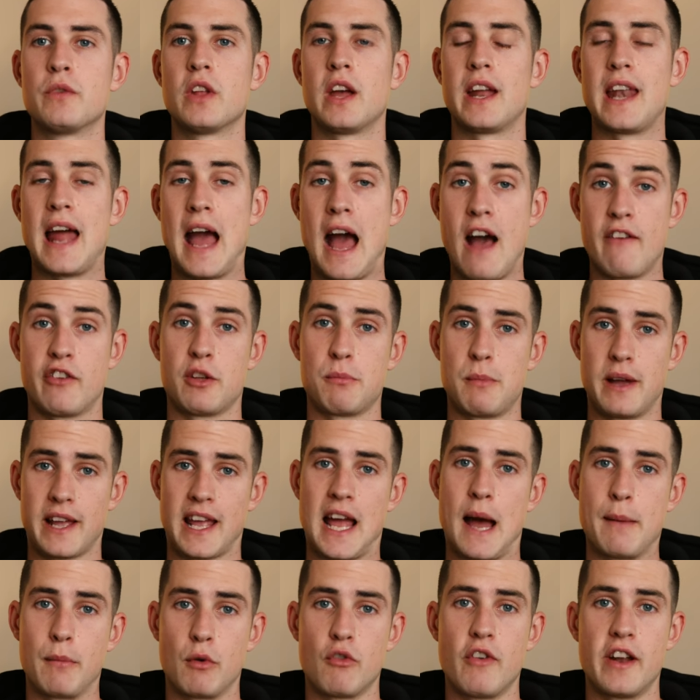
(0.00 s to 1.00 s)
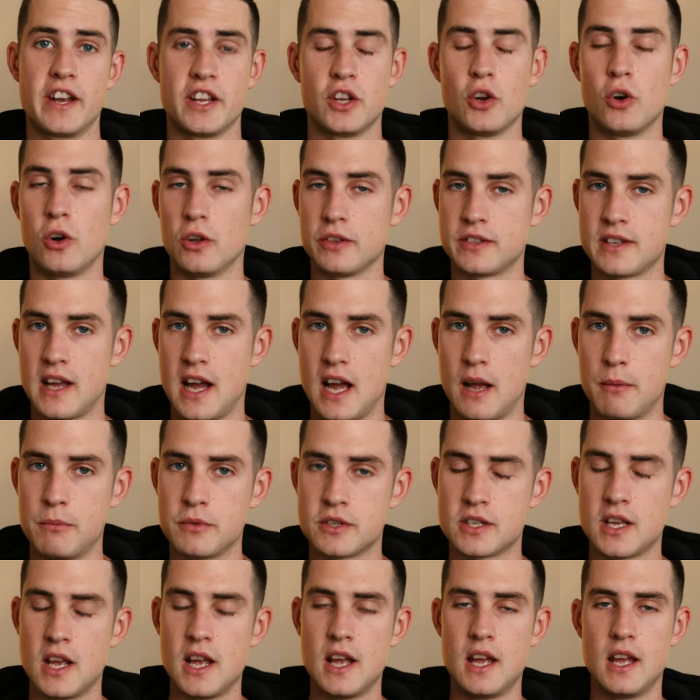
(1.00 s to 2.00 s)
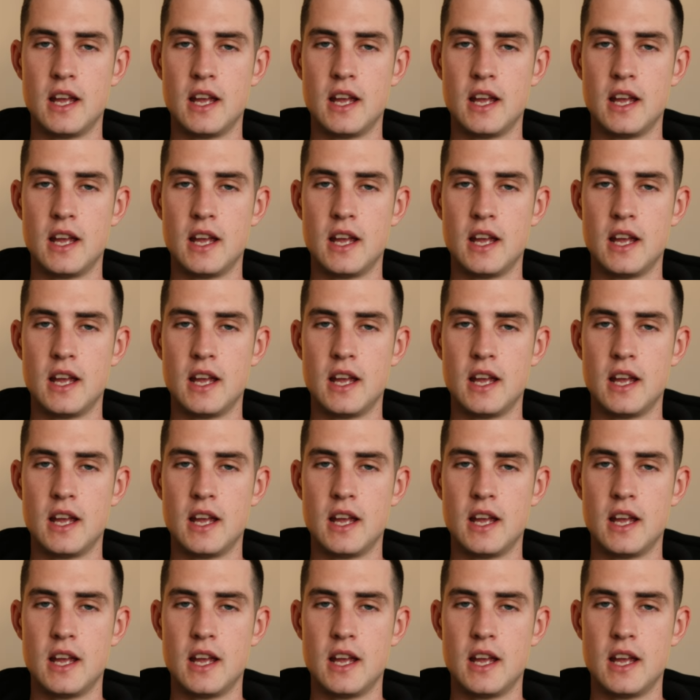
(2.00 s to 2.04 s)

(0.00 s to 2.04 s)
and having my camera ready at all times.